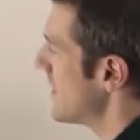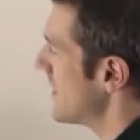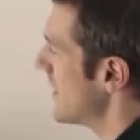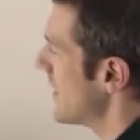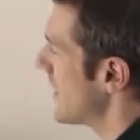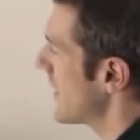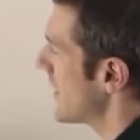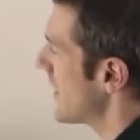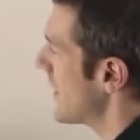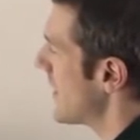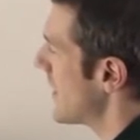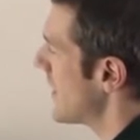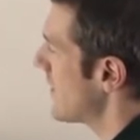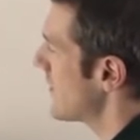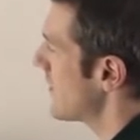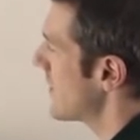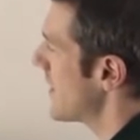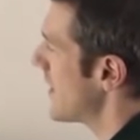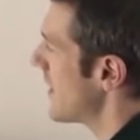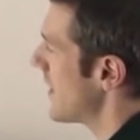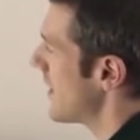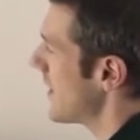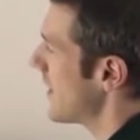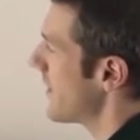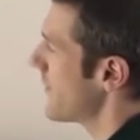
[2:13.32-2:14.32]
like here and
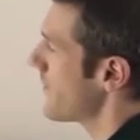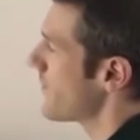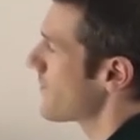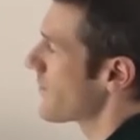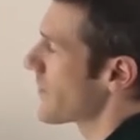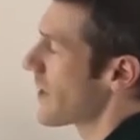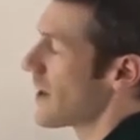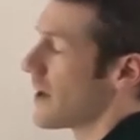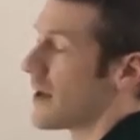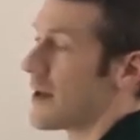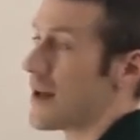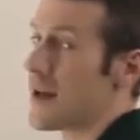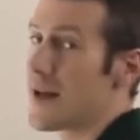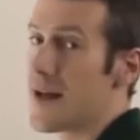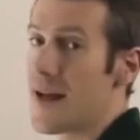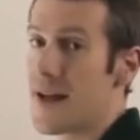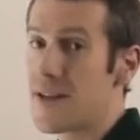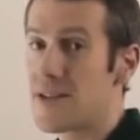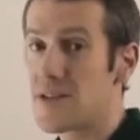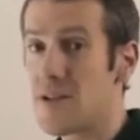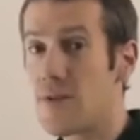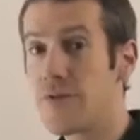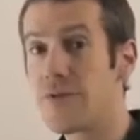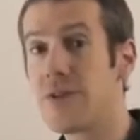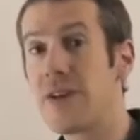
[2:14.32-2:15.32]
here.
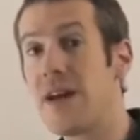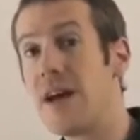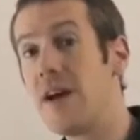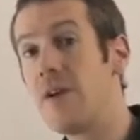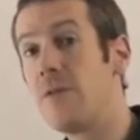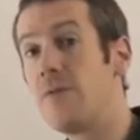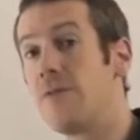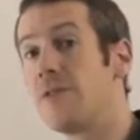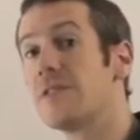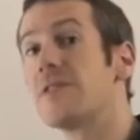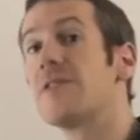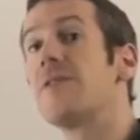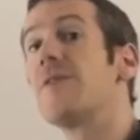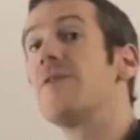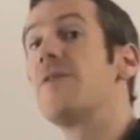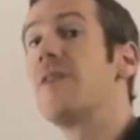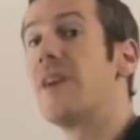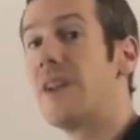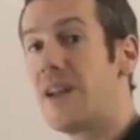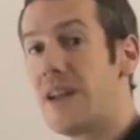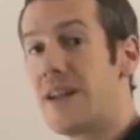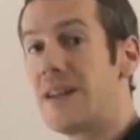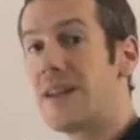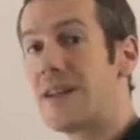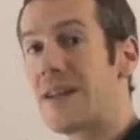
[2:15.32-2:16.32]
It's often helpful to fill
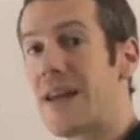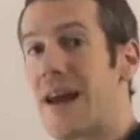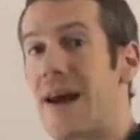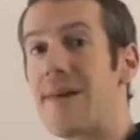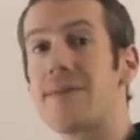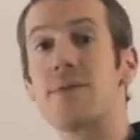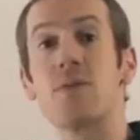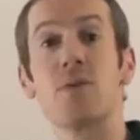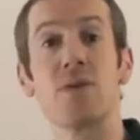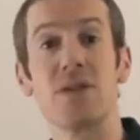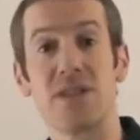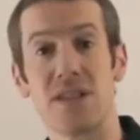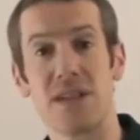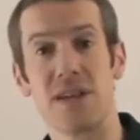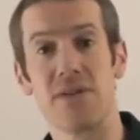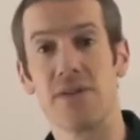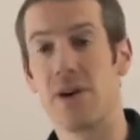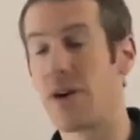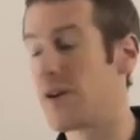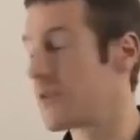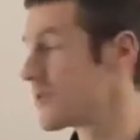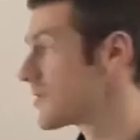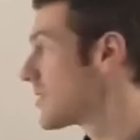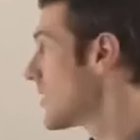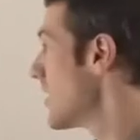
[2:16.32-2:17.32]
in the gaps with
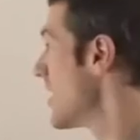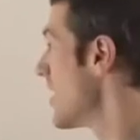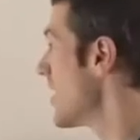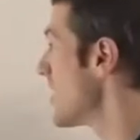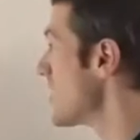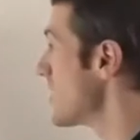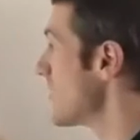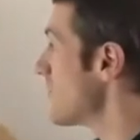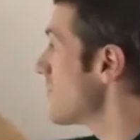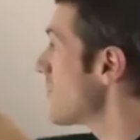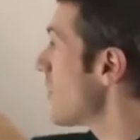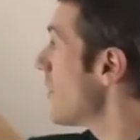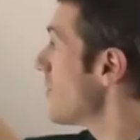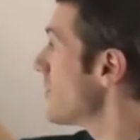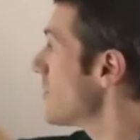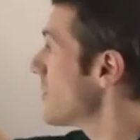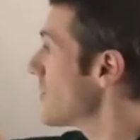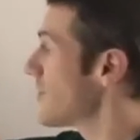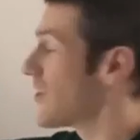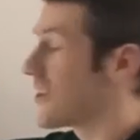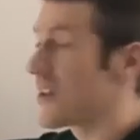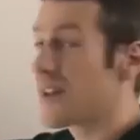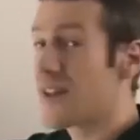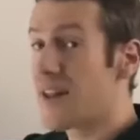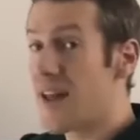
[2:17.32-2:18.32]
zeros. You've got
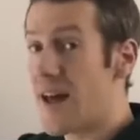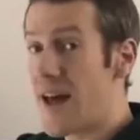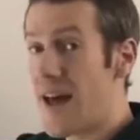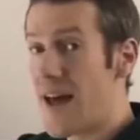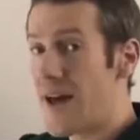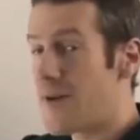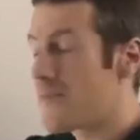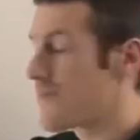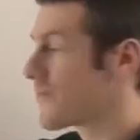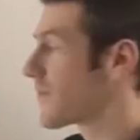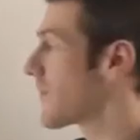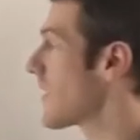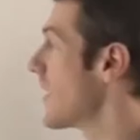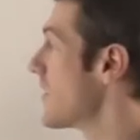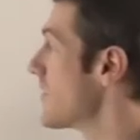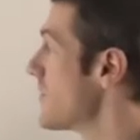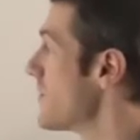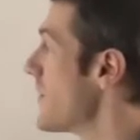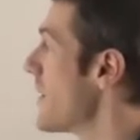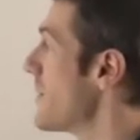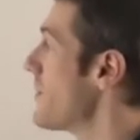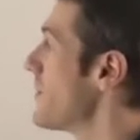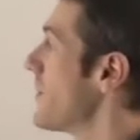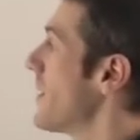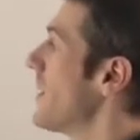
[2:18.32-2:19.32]
nothing there, and
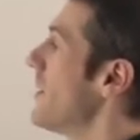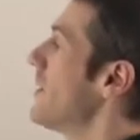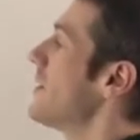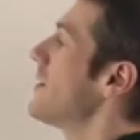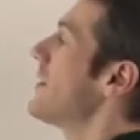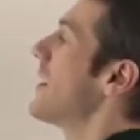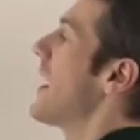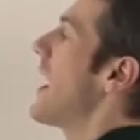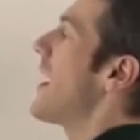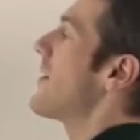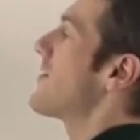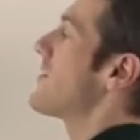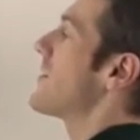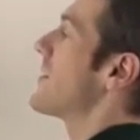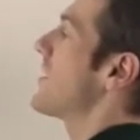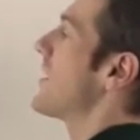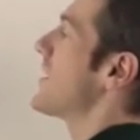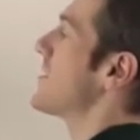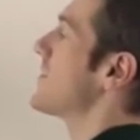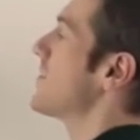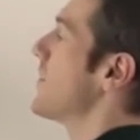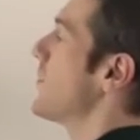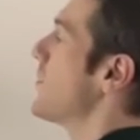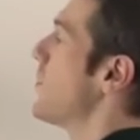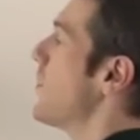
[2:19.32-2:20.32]
remember, after the
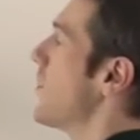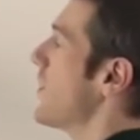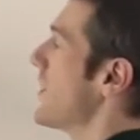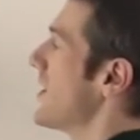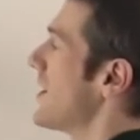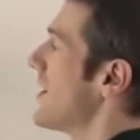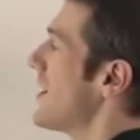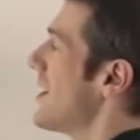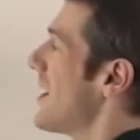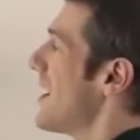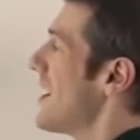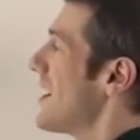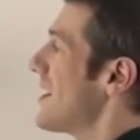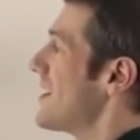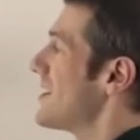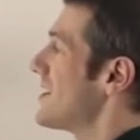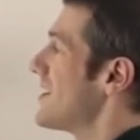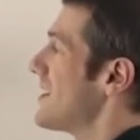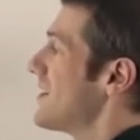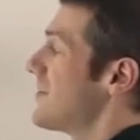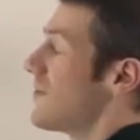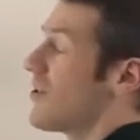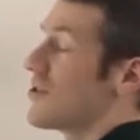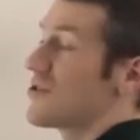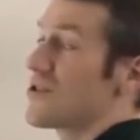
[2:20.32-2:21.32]
decimal point,
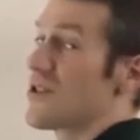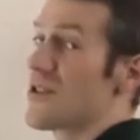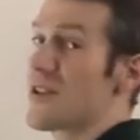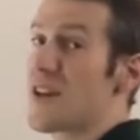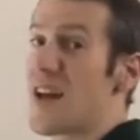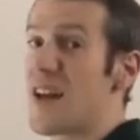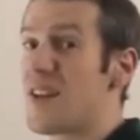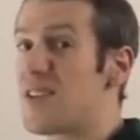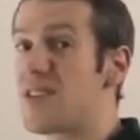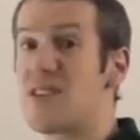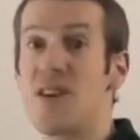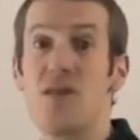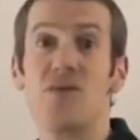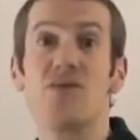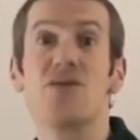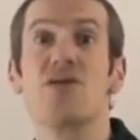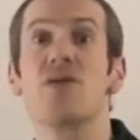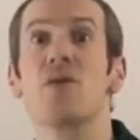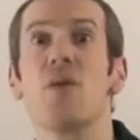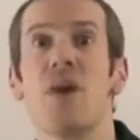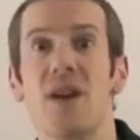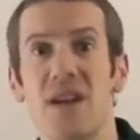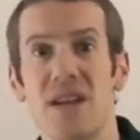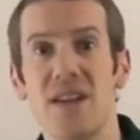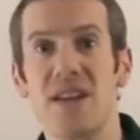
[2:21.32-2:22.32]
zeros on the end don't
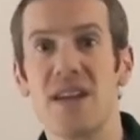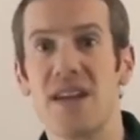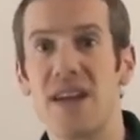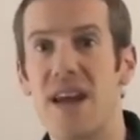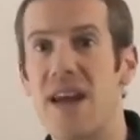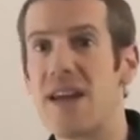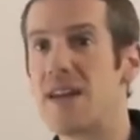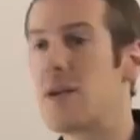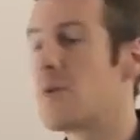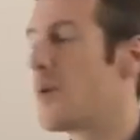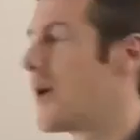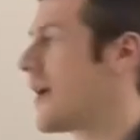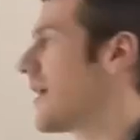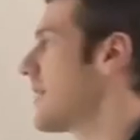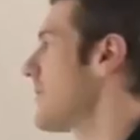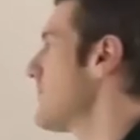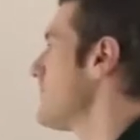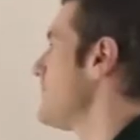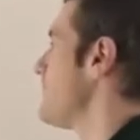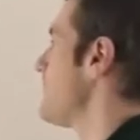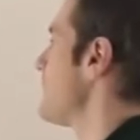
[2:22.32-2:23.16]
do anything anyway,